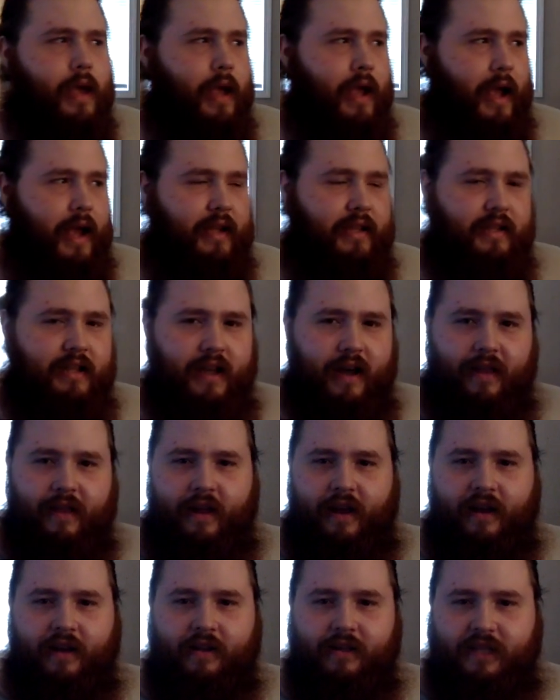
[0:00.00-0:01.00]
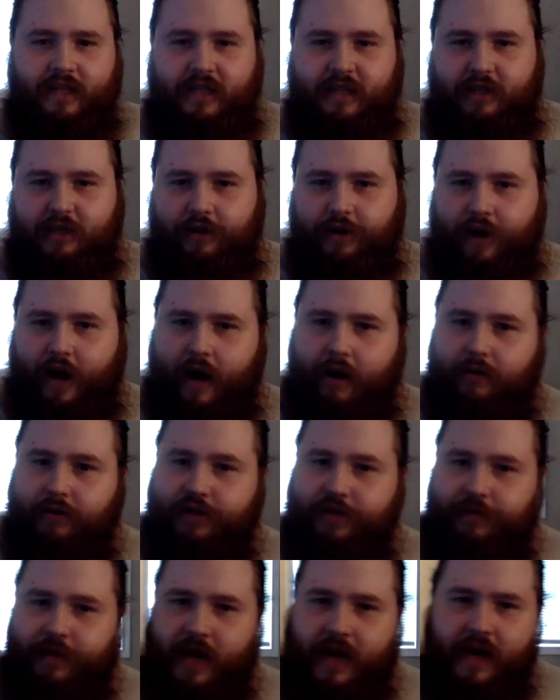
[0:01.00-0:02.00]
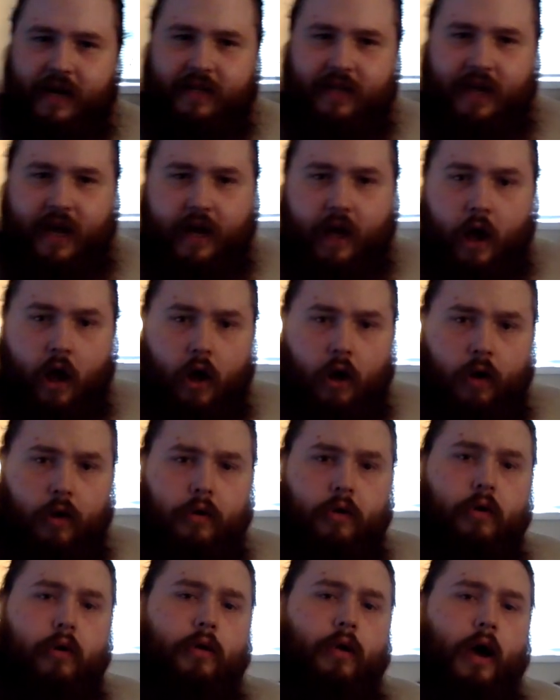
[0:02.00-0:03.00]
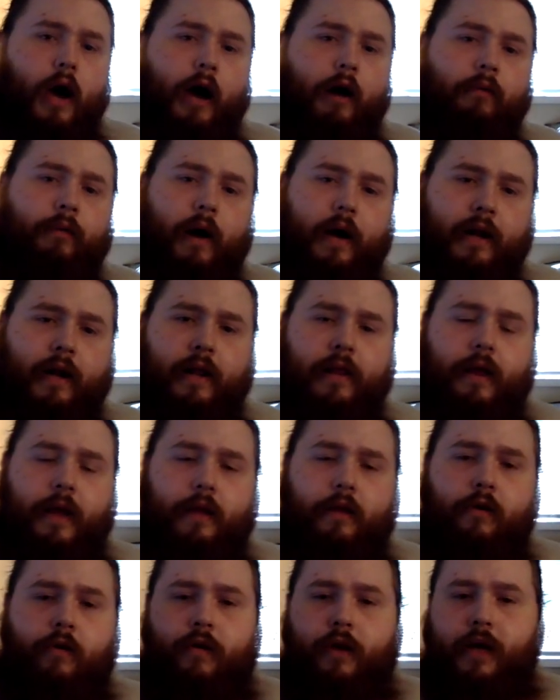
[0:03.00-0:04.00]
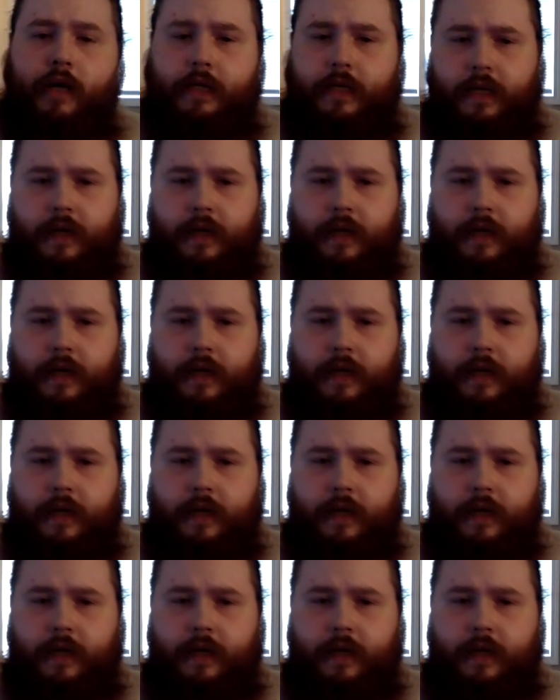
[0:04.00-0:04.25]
And nothing stood out to me as like, good God, why did they do this?